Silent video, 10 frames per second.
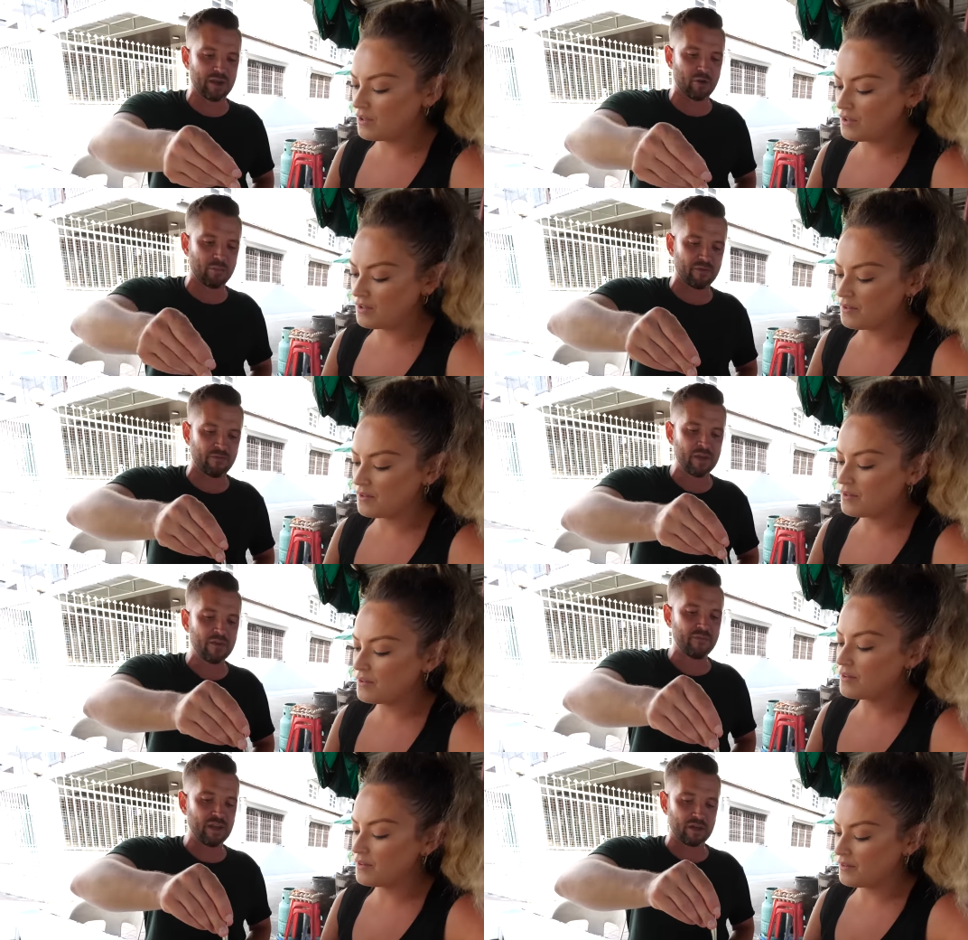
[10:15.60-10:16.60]
Speaker 1: little bit of
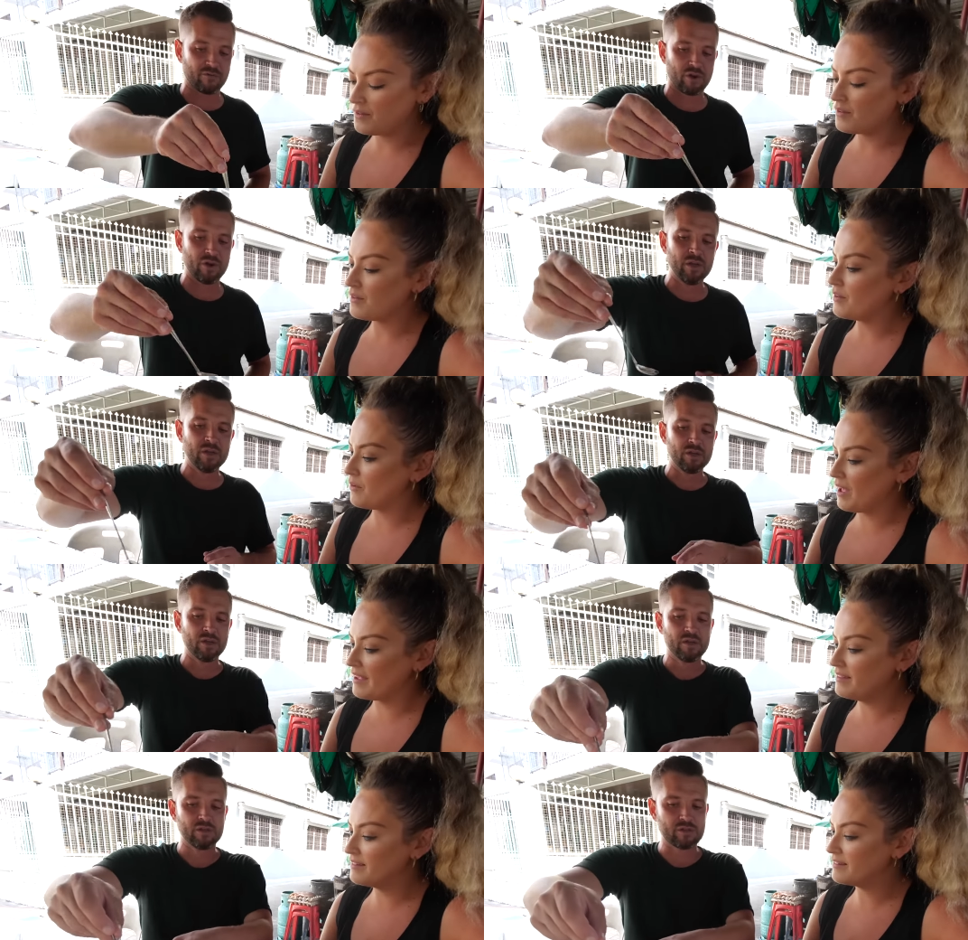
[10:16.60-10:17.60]
vinegar on.
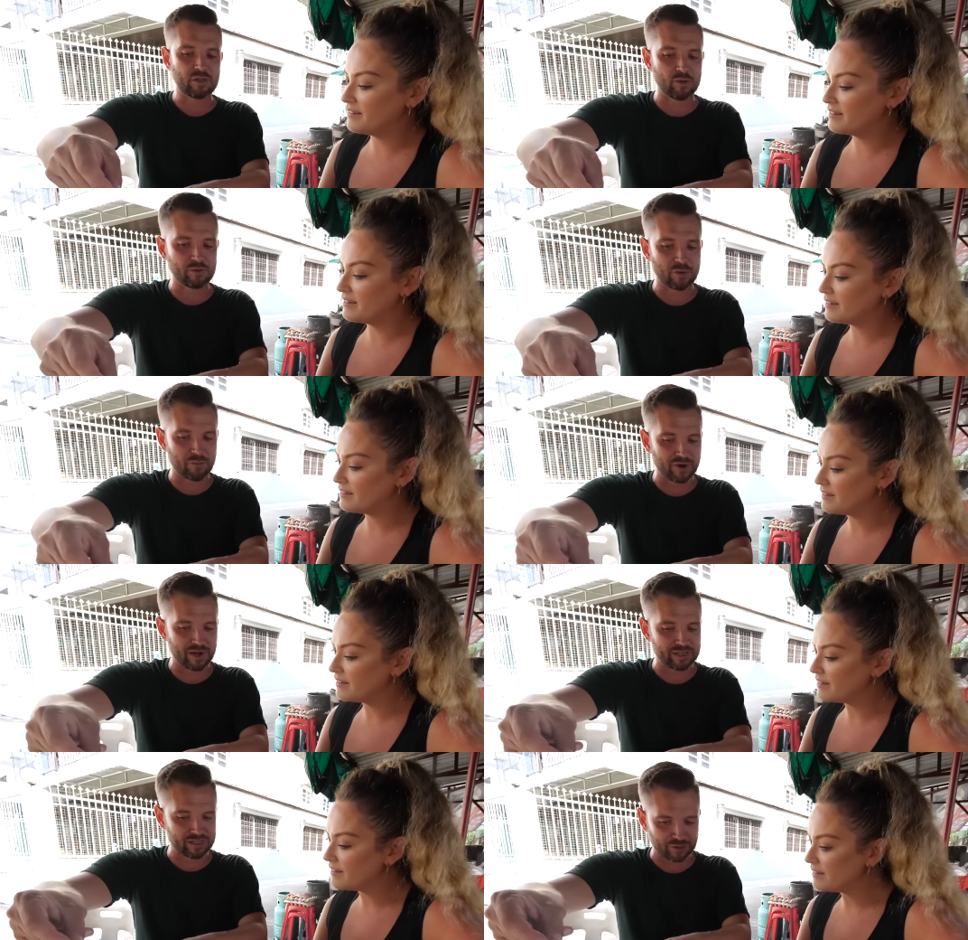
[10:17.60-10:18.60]
Okay. Don't don't worry.
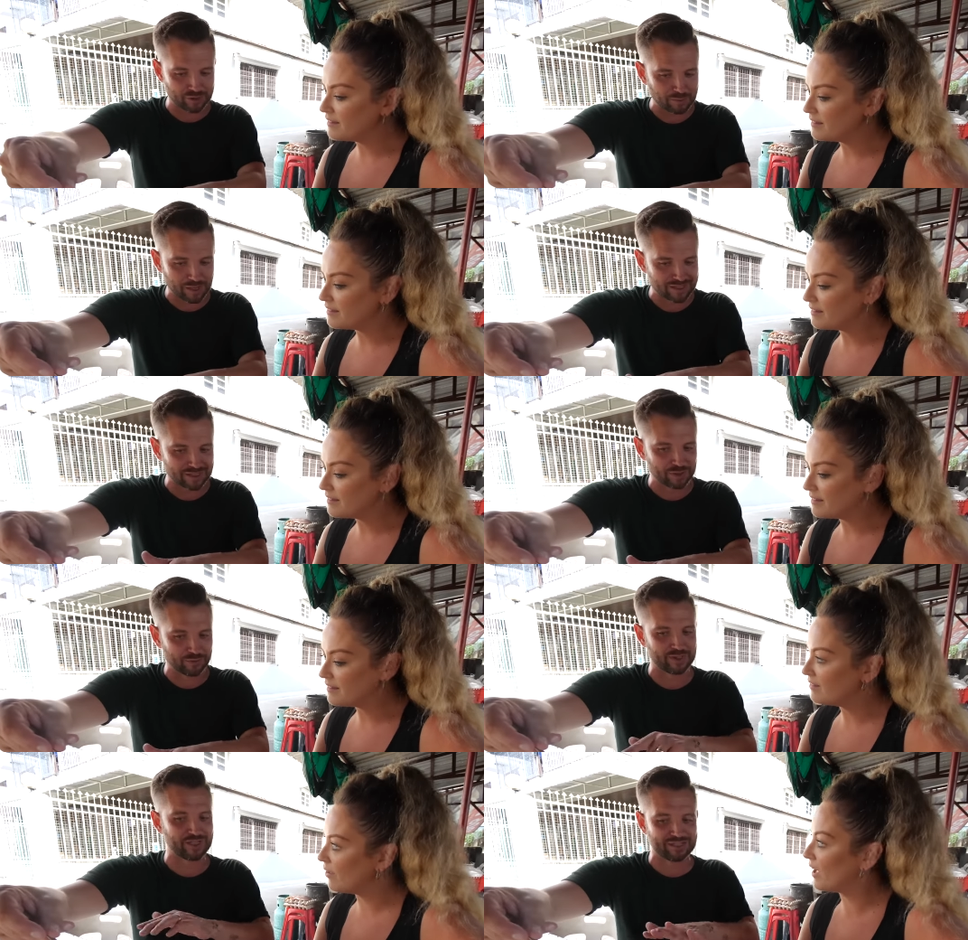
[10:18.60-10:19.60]
This is not spicy at
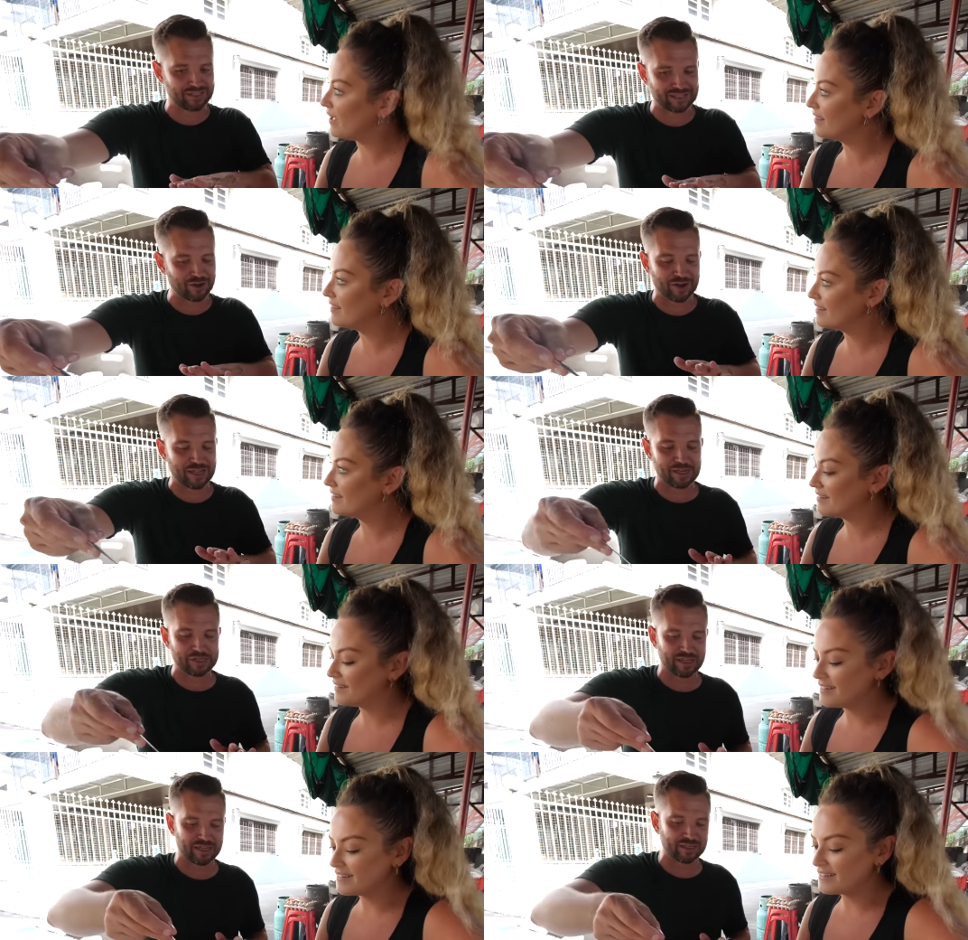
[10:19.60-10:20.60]
all. It doesn't. Okay. There's hardly any
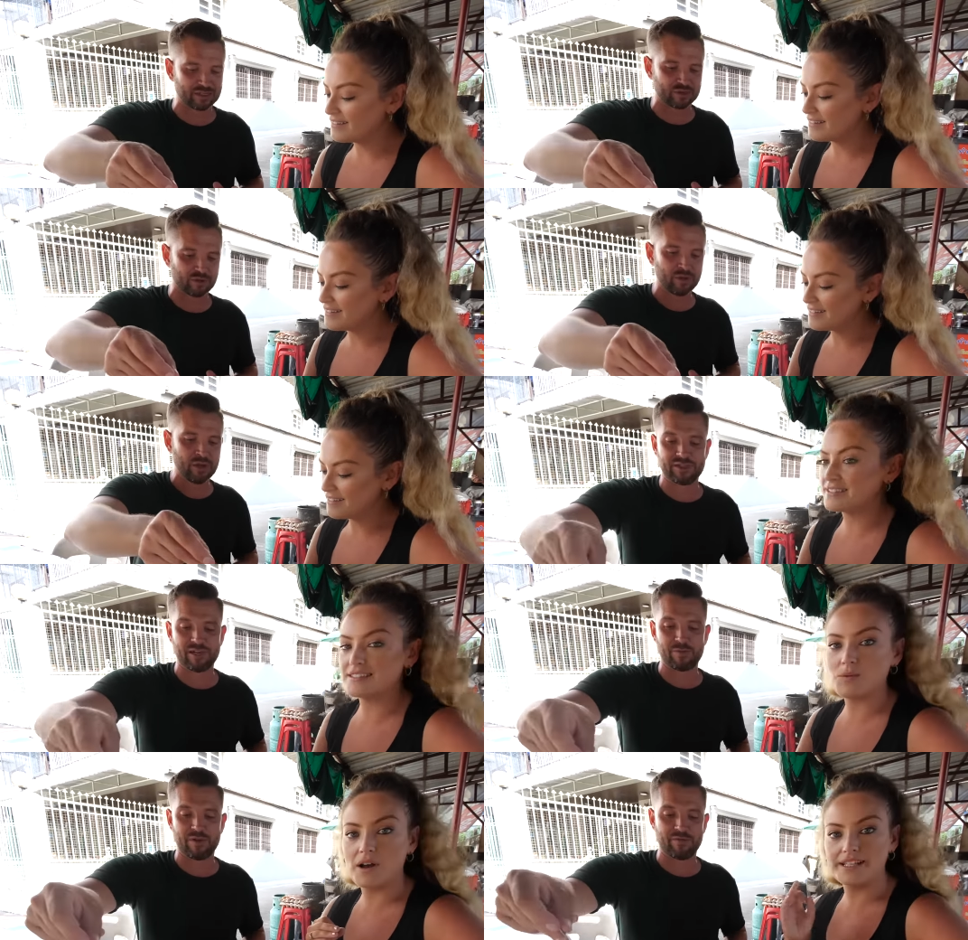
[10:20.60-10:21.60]
chili in this at all. This
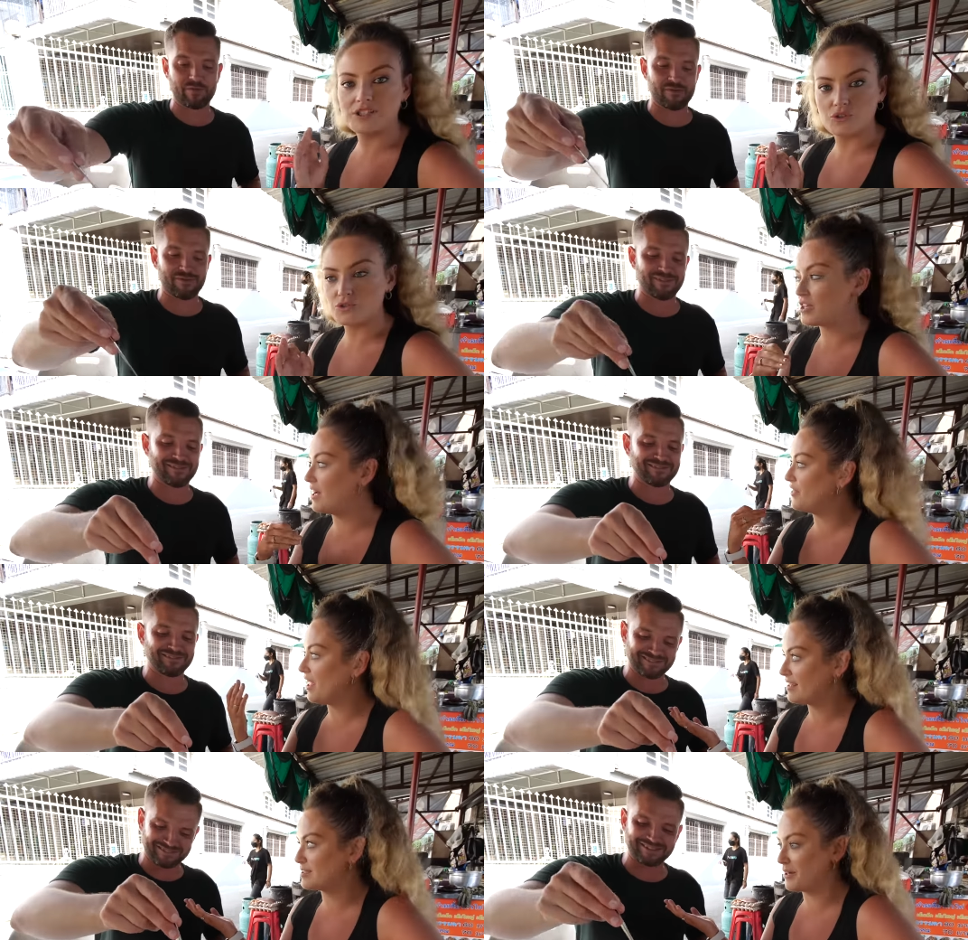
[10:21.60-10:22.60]
is why bit.
Speaker 2: it's good to have the
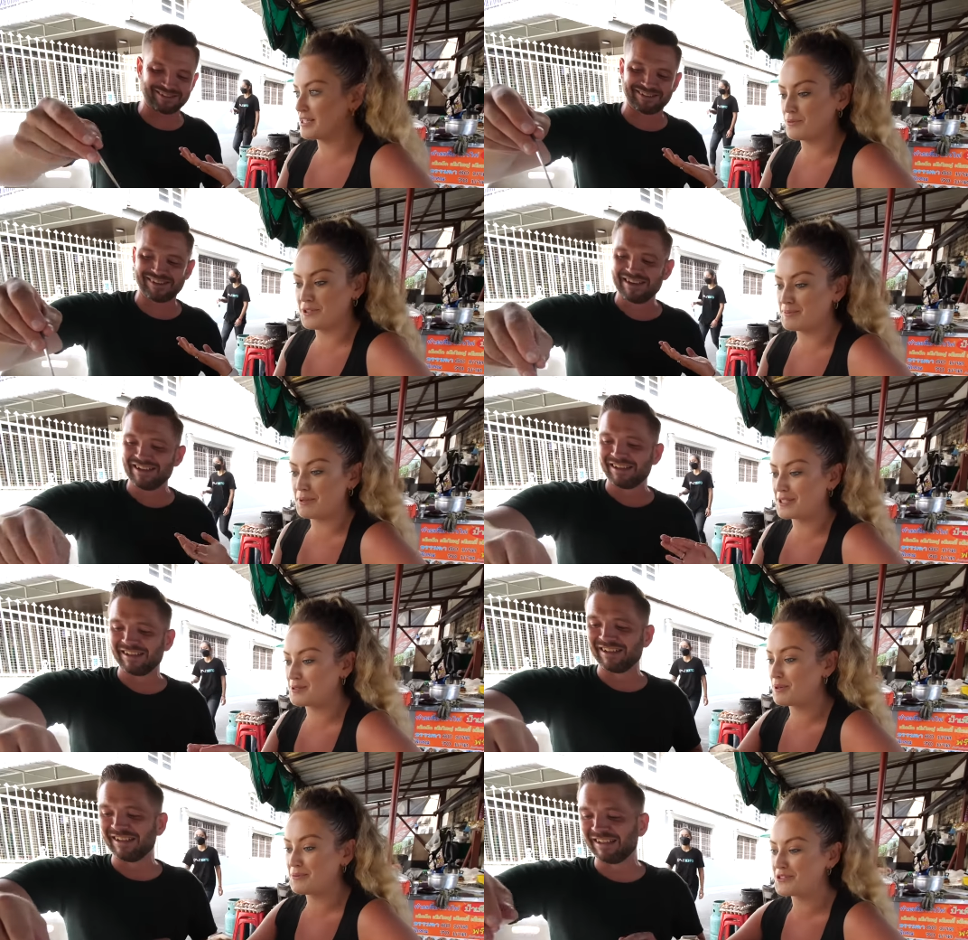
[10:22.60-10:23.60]
expert with us because
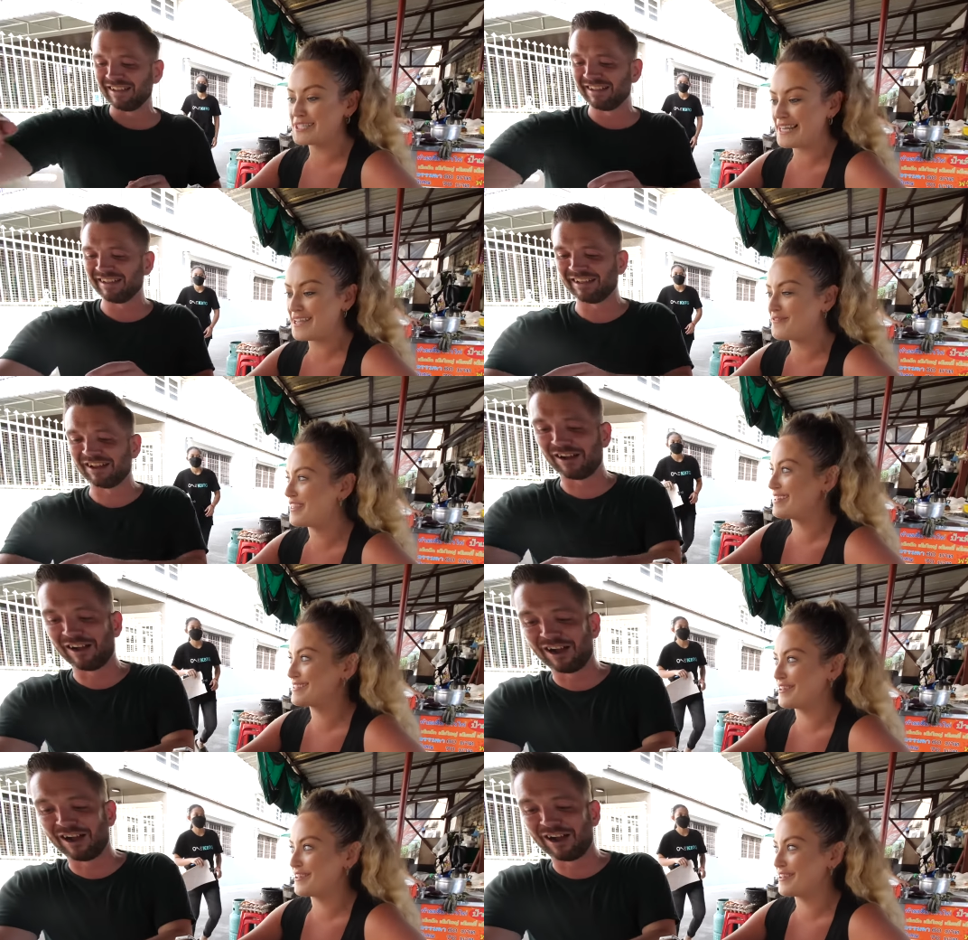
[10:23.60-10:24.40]
we would just leave these